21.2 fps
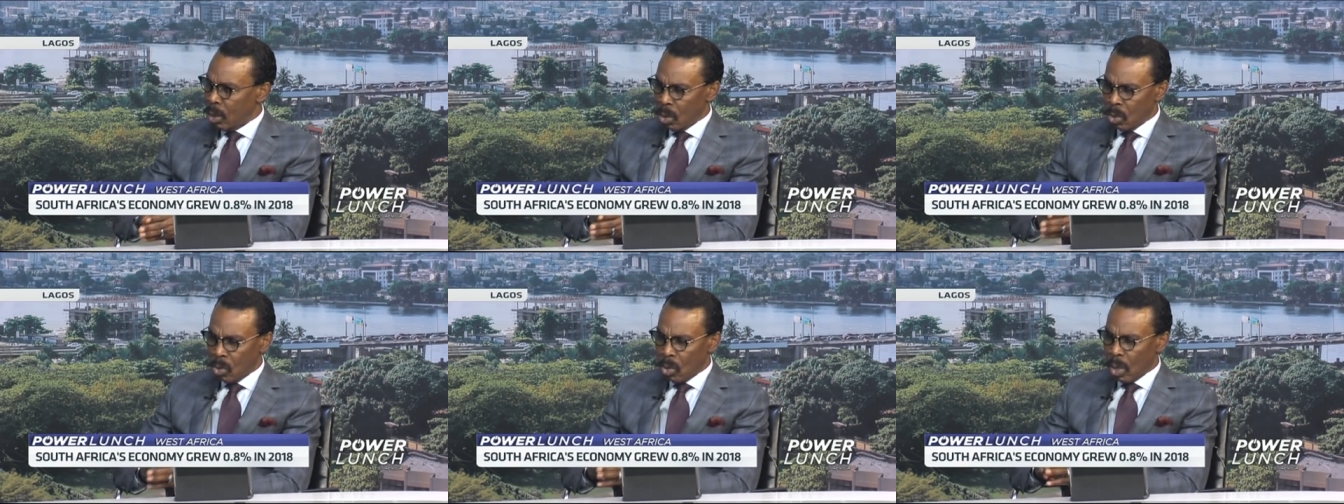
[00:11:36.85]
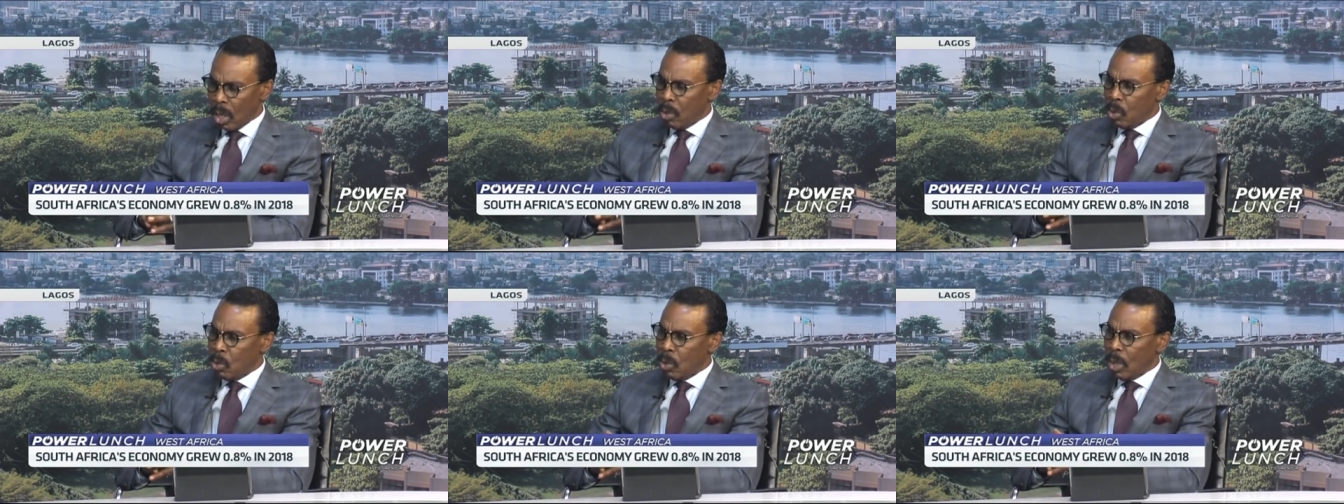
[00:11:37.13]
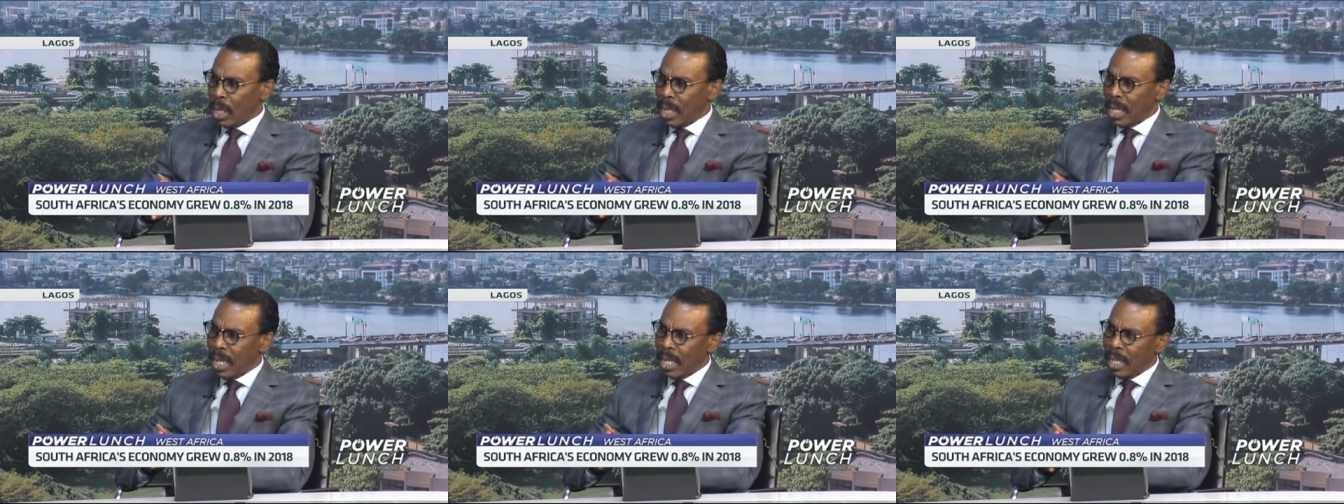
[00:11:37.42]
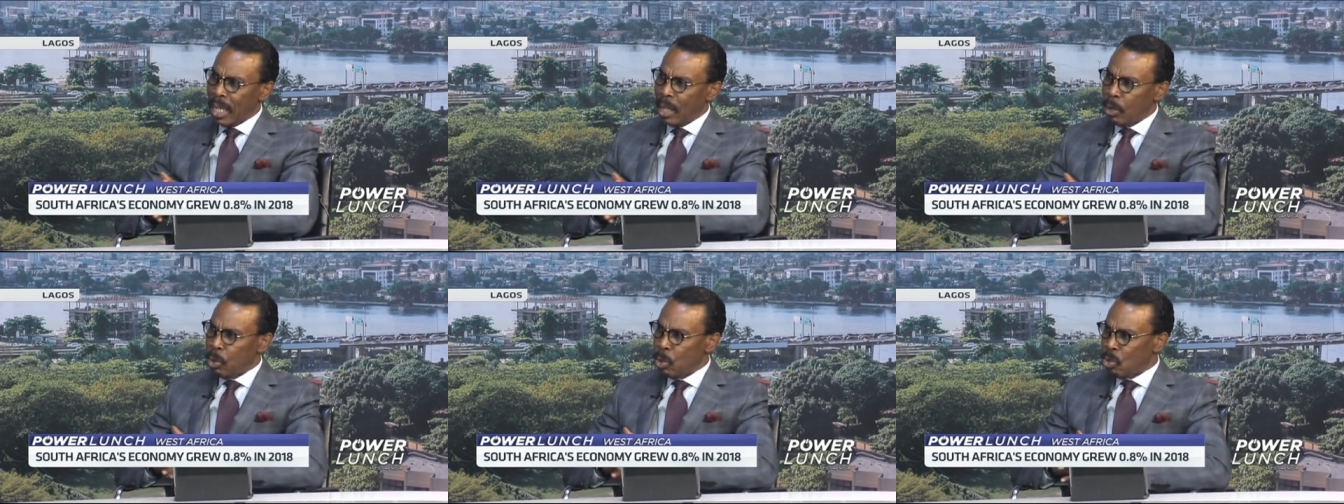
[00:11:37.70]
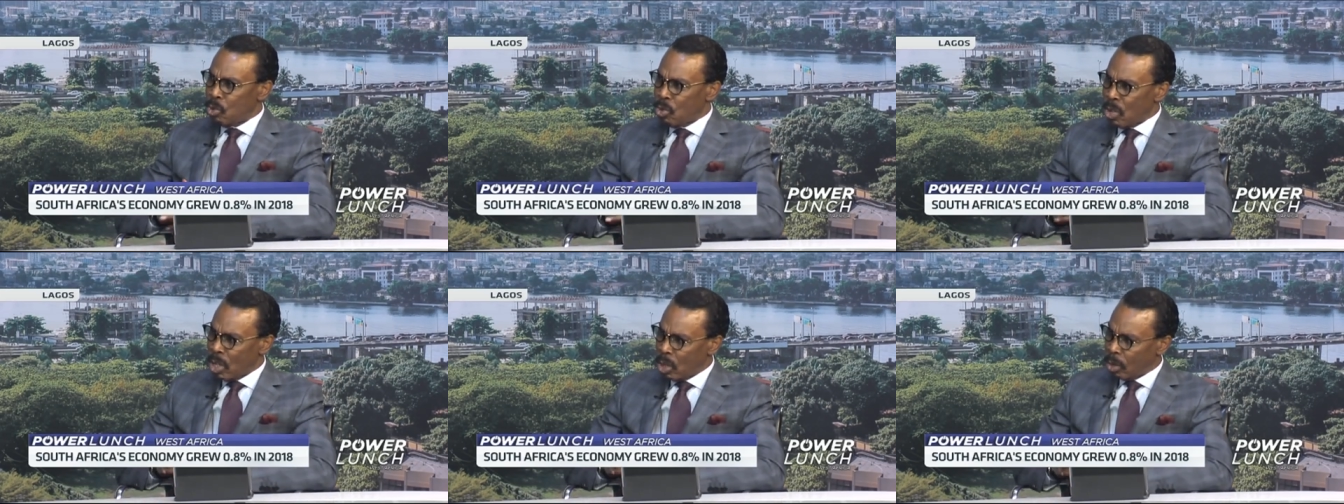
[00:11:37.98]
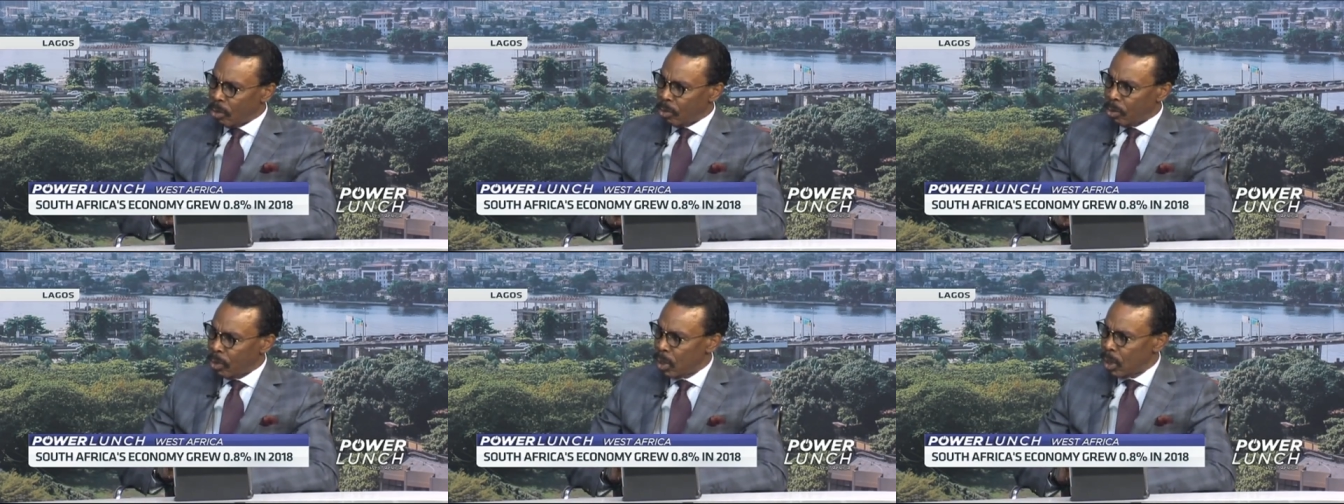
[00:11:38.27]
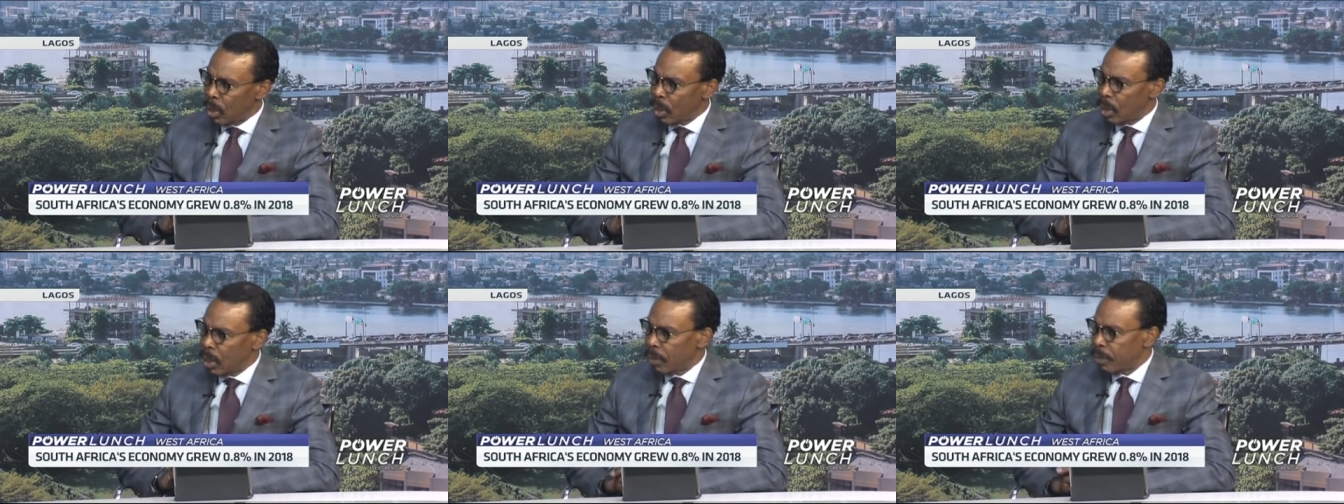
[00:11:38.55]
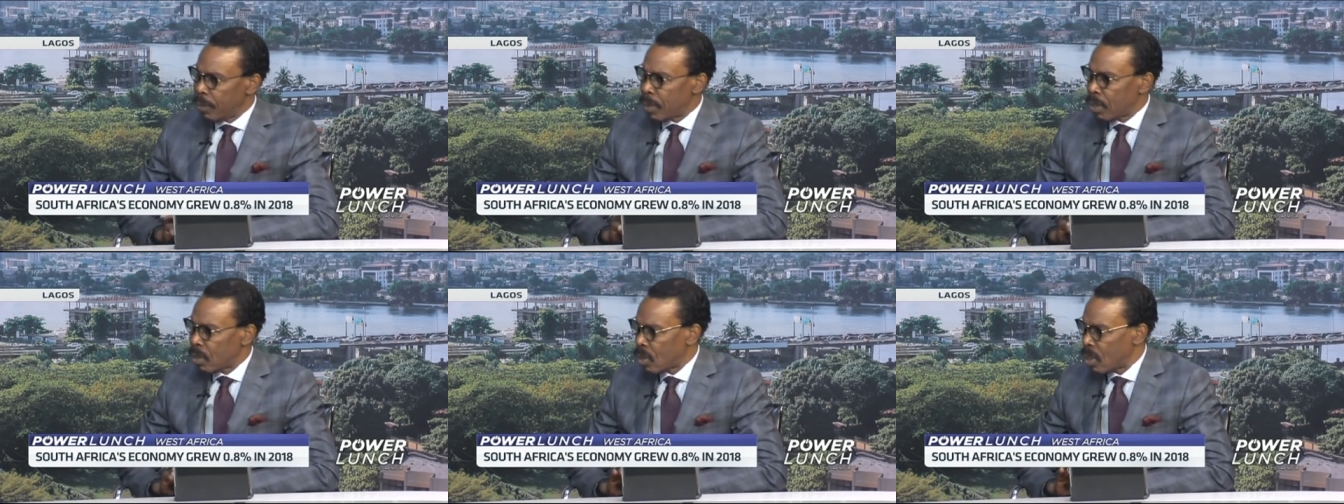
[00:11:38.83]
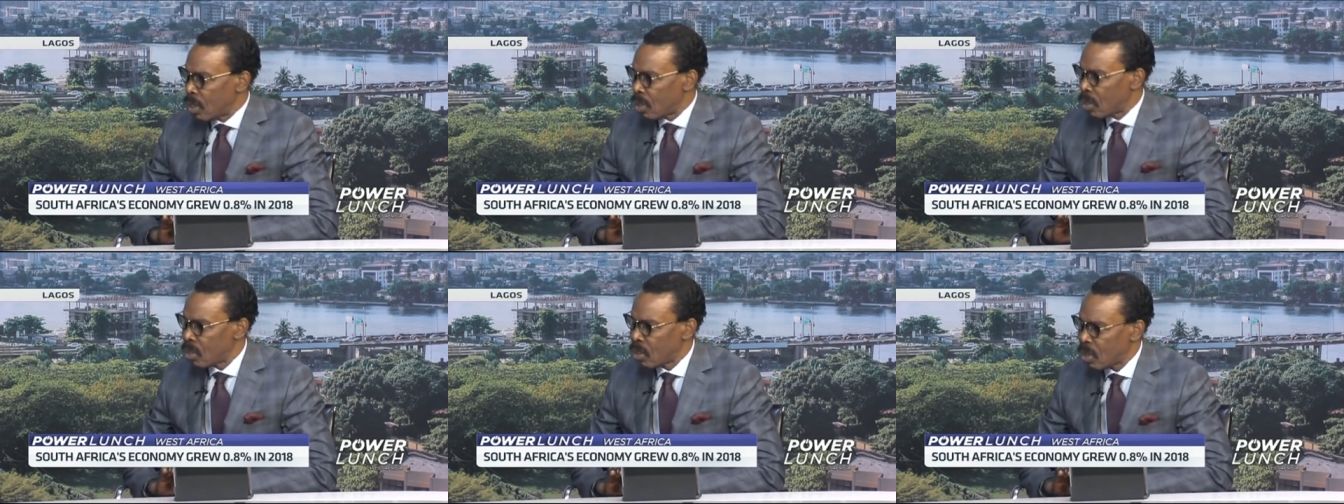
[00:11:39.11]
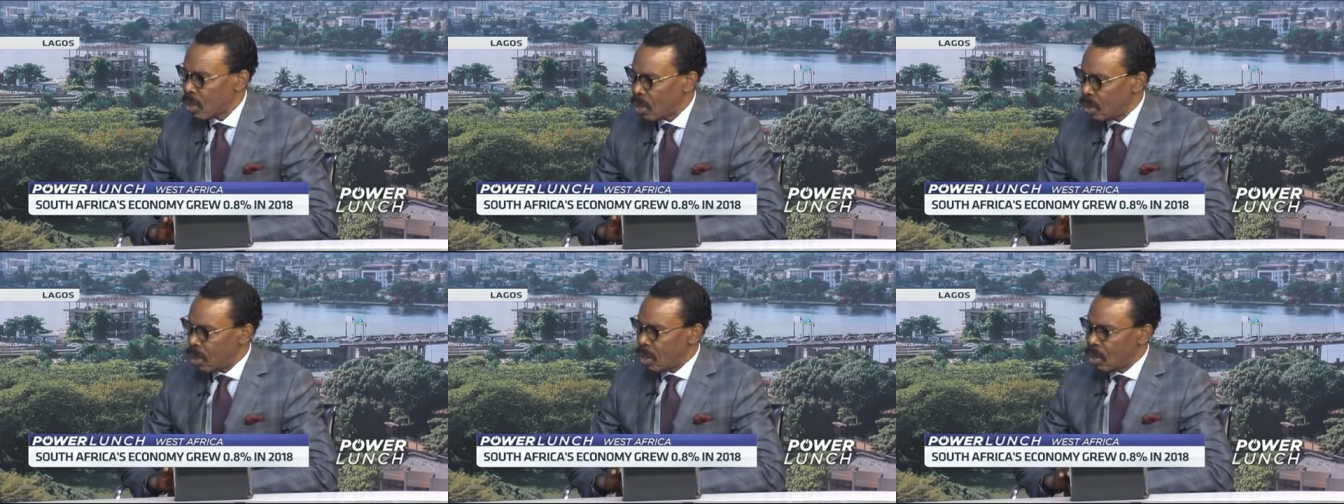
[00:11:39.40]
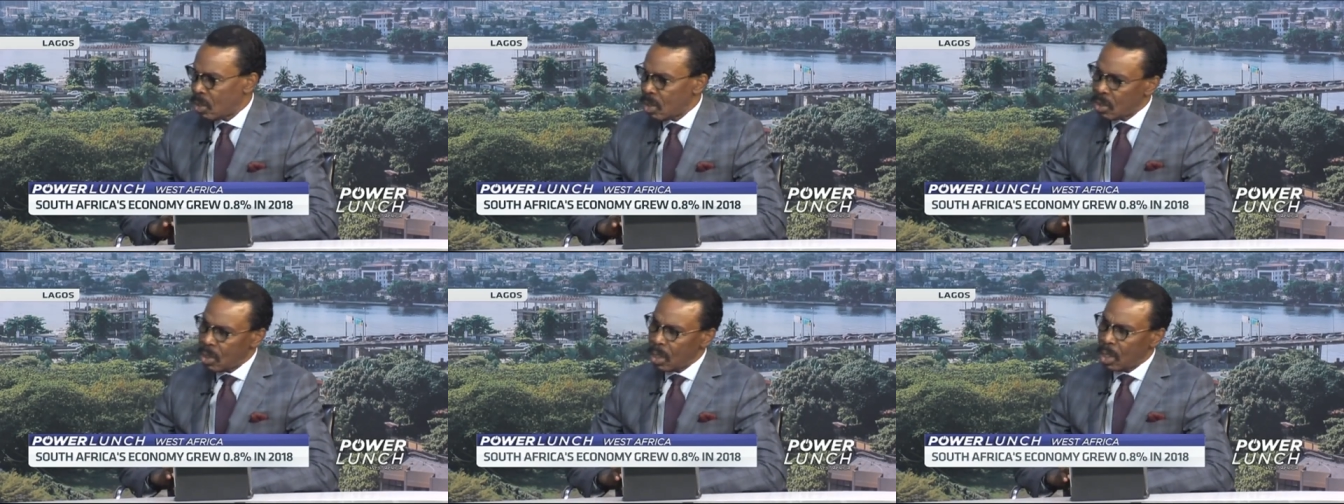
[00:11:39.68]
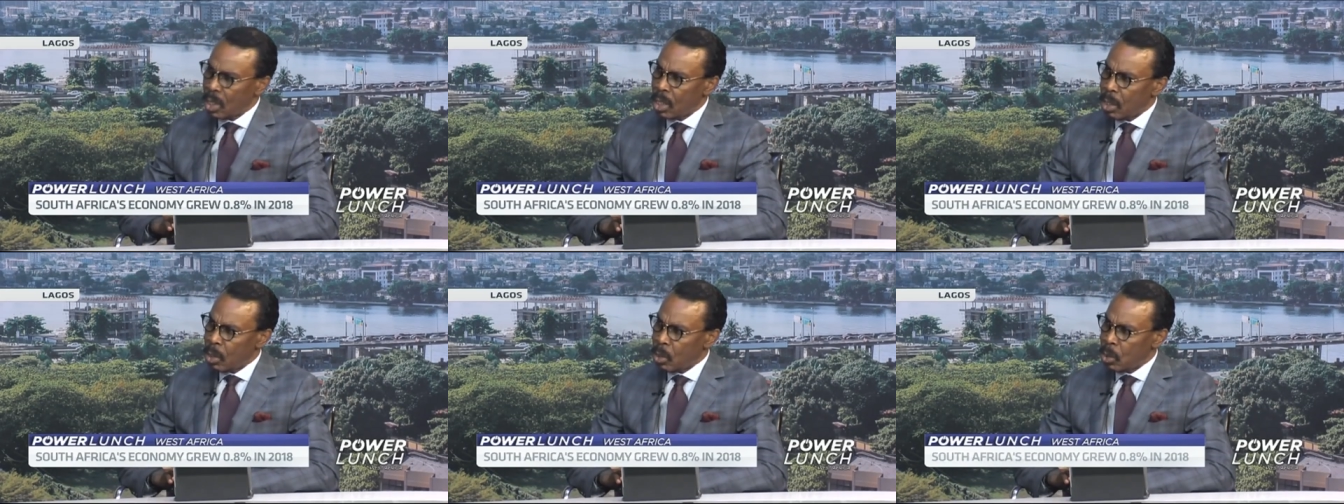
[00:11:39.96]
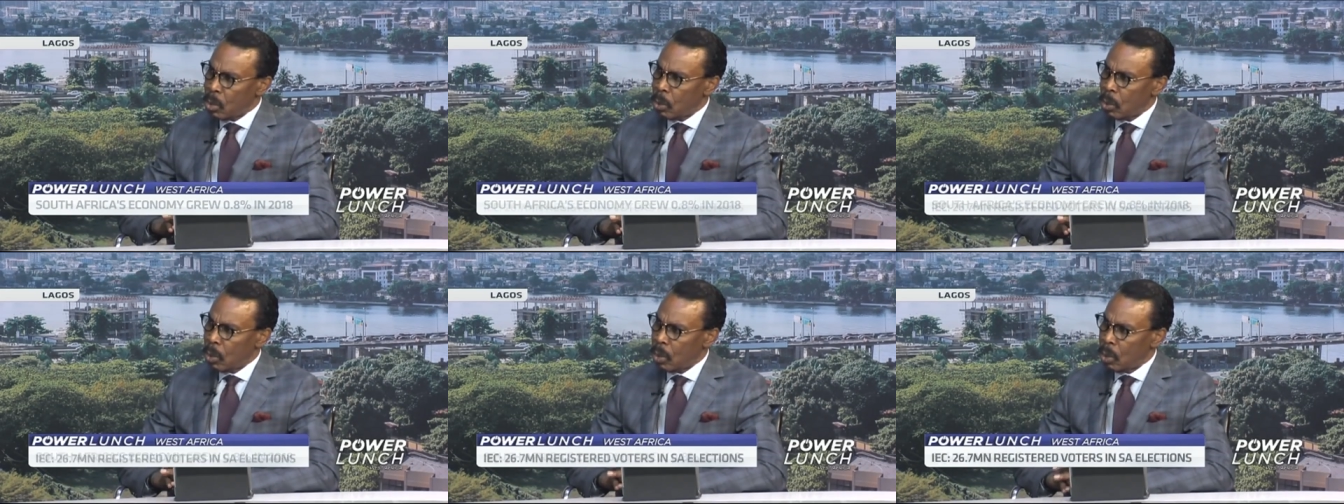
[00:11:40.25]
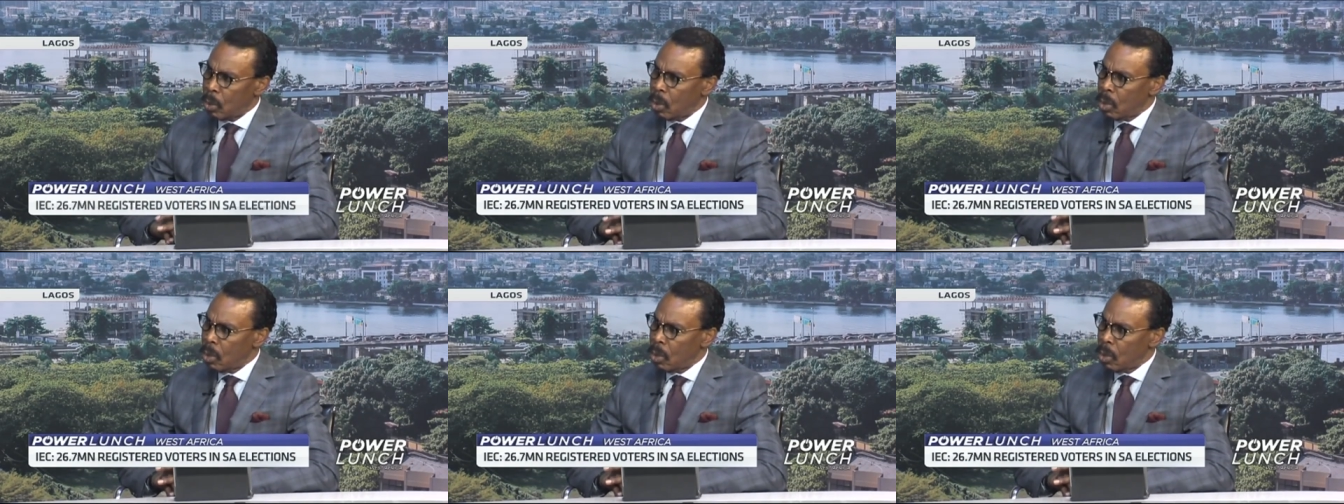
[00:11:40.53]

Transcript: So how do you align? How do you trade off? This, this, is, this is the key issue.